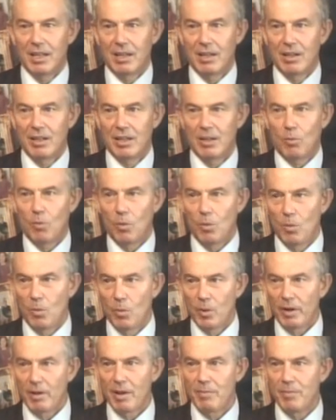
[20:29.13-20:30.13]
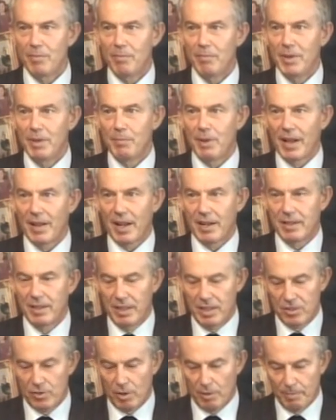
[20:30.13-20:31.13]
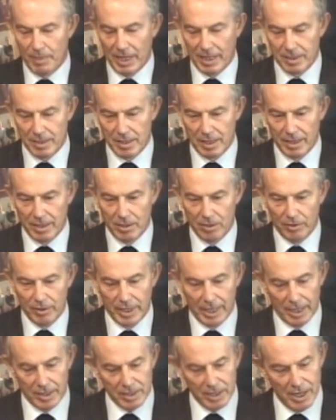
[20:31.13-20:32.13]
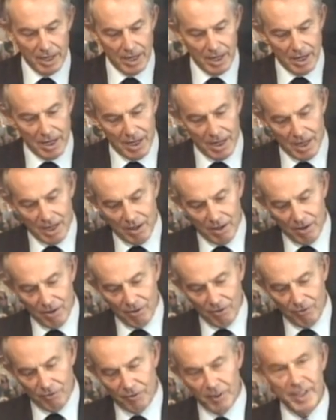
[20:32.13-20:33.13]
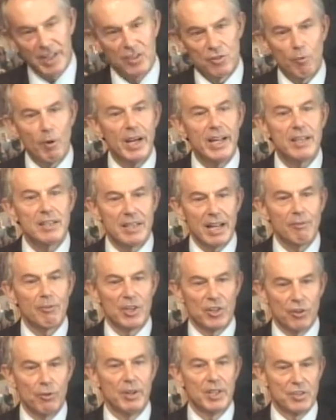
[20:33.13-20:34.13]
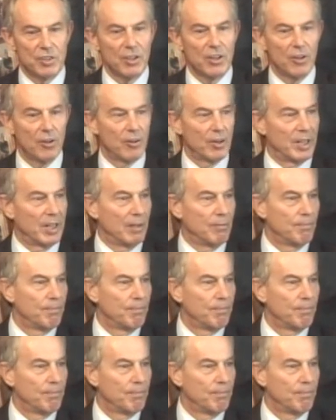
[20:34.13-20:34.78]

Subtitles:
And what do I mean by that in the Israel-Palestine context? For the Israelis, their issue is security.